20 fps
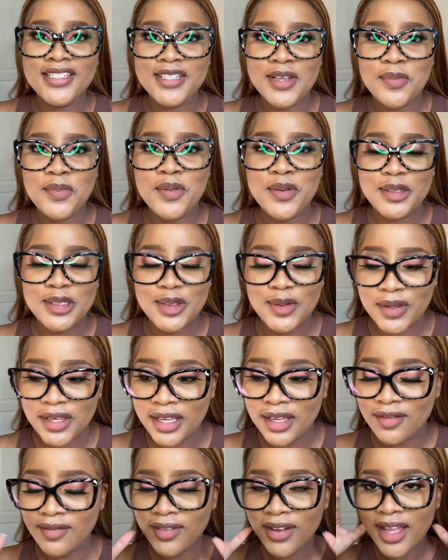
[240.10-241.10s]
supposed to
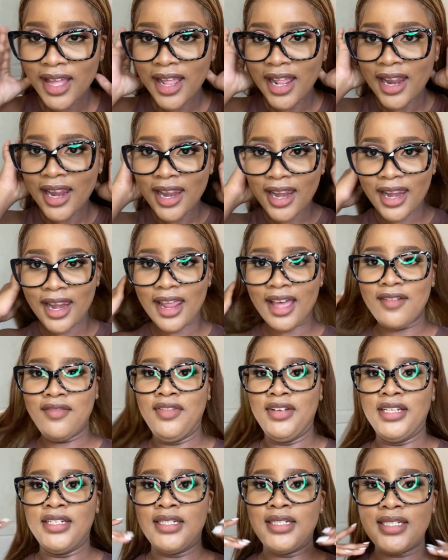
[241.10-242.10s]
give. Love
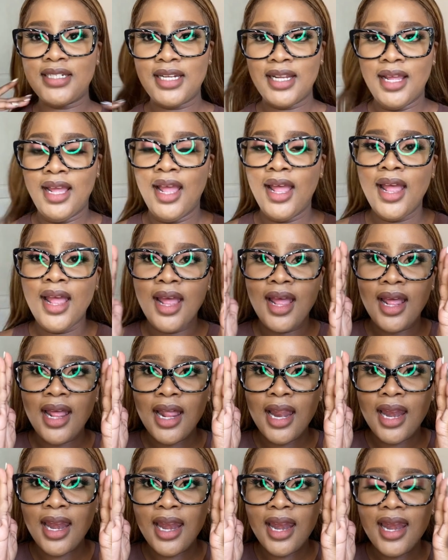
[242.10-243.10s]
it.
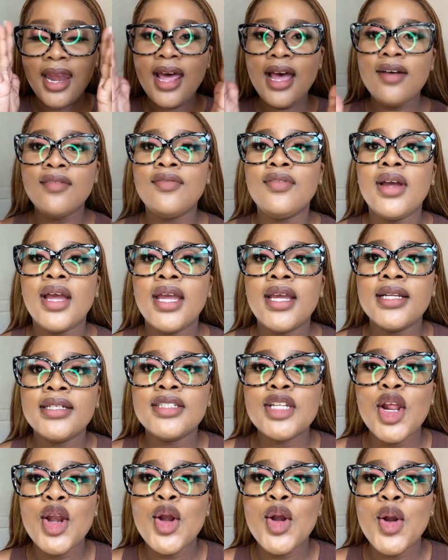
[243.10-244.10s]
Love
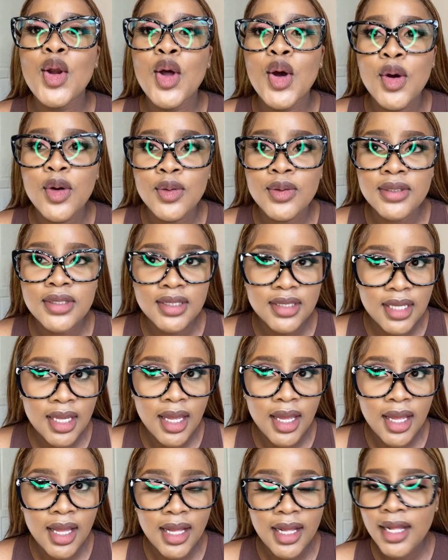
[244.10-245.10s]
it loads.
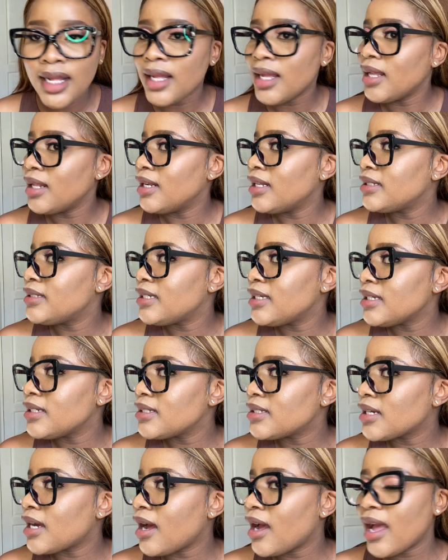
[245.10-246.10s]

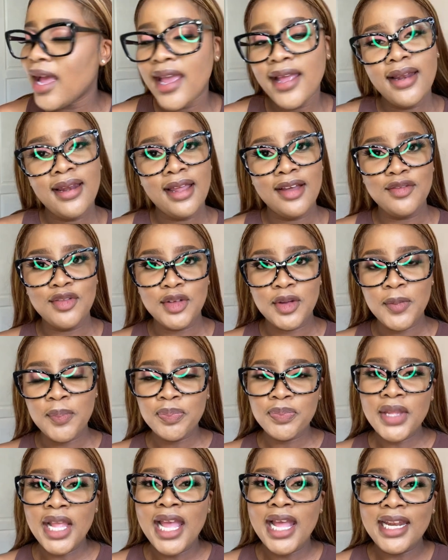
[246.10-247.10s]
Leticia, I love you.
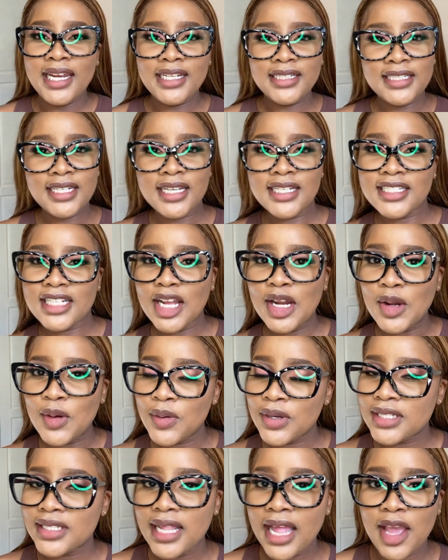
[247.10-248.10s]
Leticia
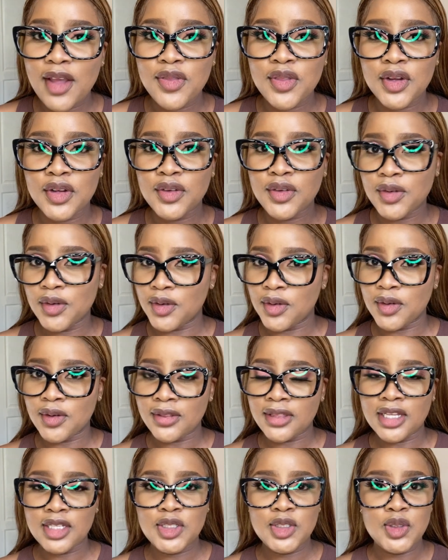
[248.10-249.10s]
looks like that girl
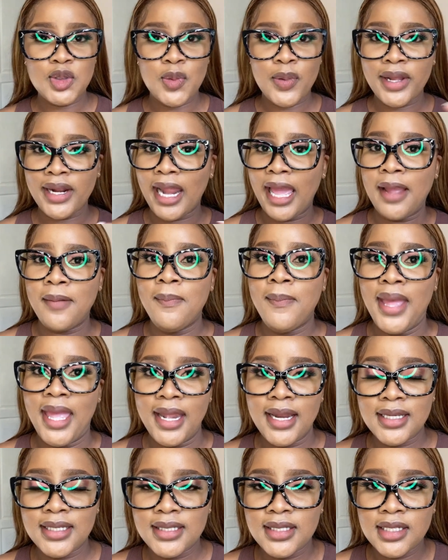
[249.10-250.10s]
that's doing like
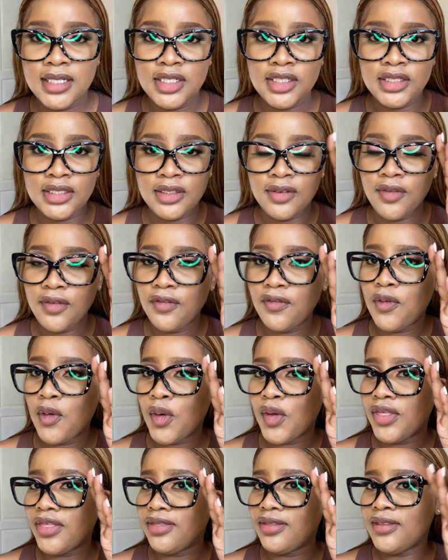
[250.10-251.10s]
medicine,
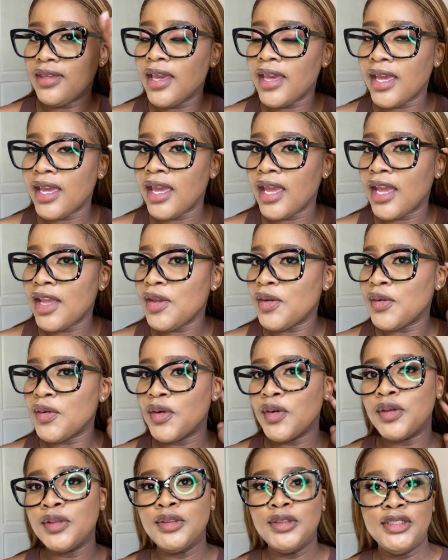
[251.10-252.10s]
fourth year, you
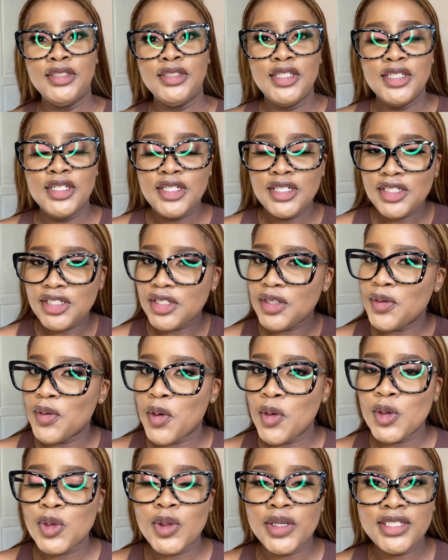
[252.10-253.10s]
know, she
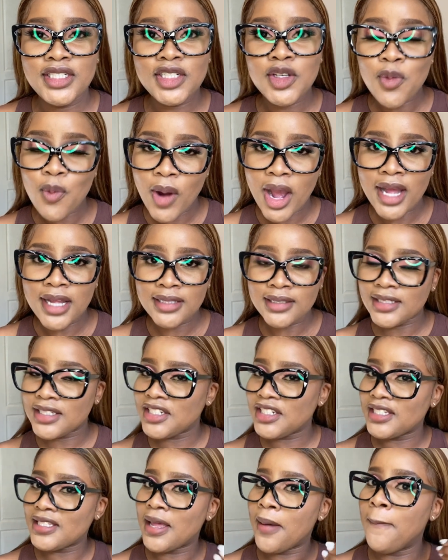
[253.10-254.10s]
knows what she wants.
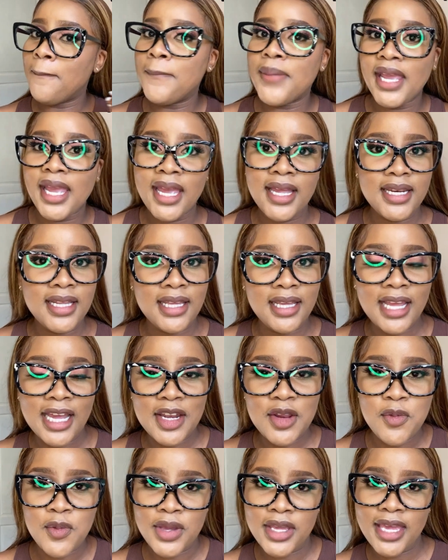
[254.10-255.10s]
She's a baddie, got
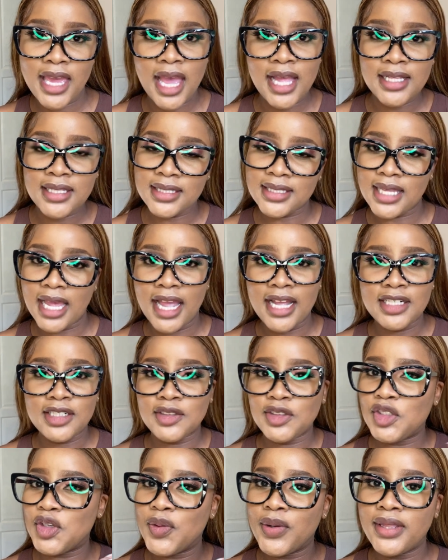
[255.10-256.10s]
the weekends,
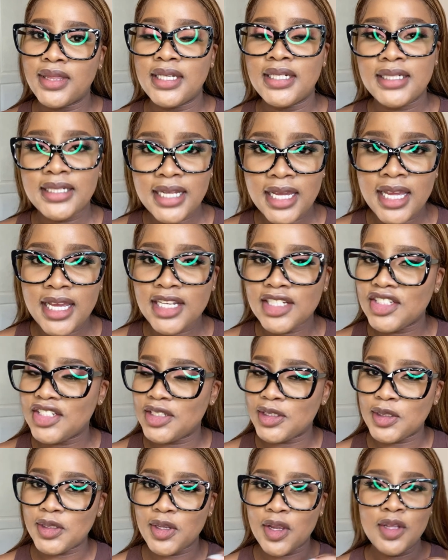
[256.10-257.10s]
and during the day
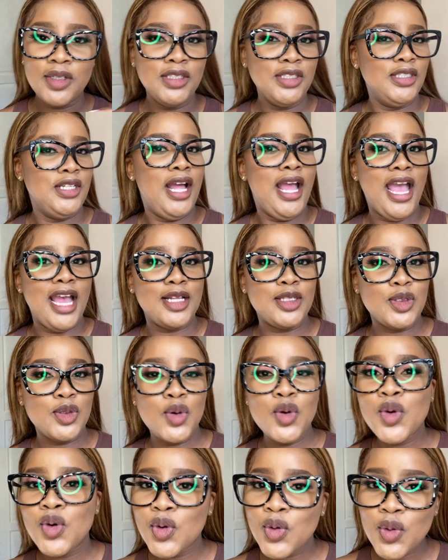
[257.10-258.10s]
she's at
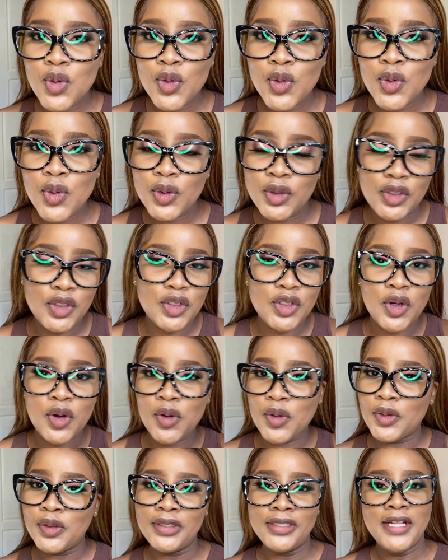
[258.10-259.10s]
school, you
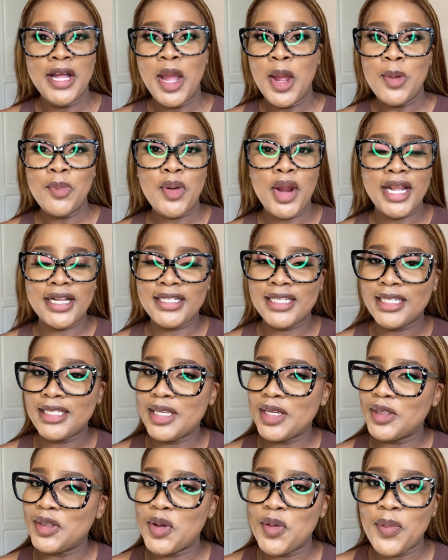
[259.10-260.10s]
know,
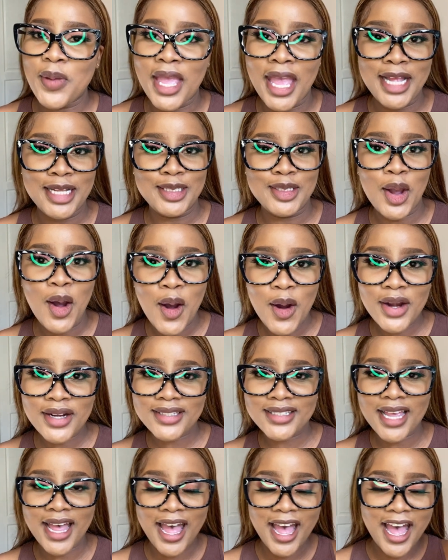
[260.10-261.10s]
practicing to be a
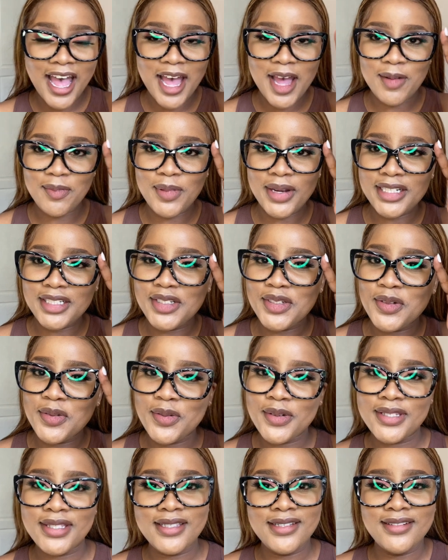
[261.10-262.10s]
doctor, but you
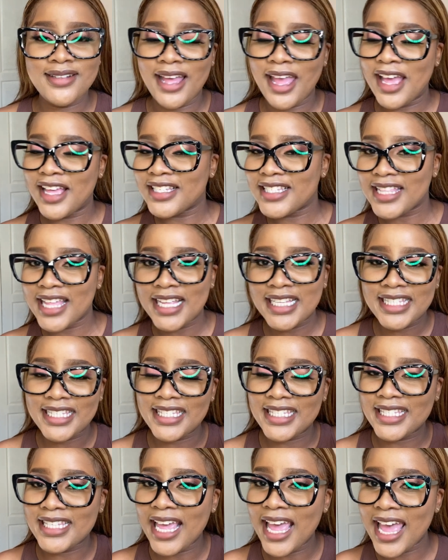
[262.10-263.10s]
know, still has that
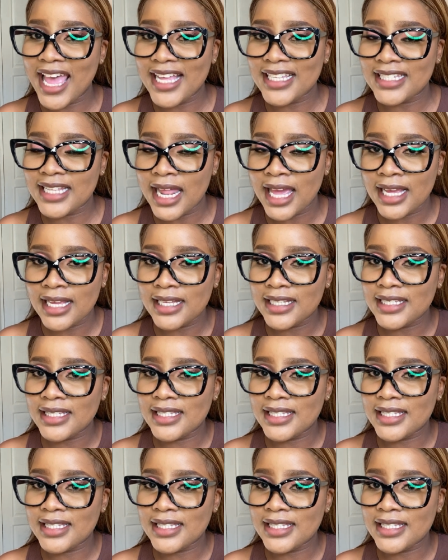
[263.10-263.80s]
sass, like,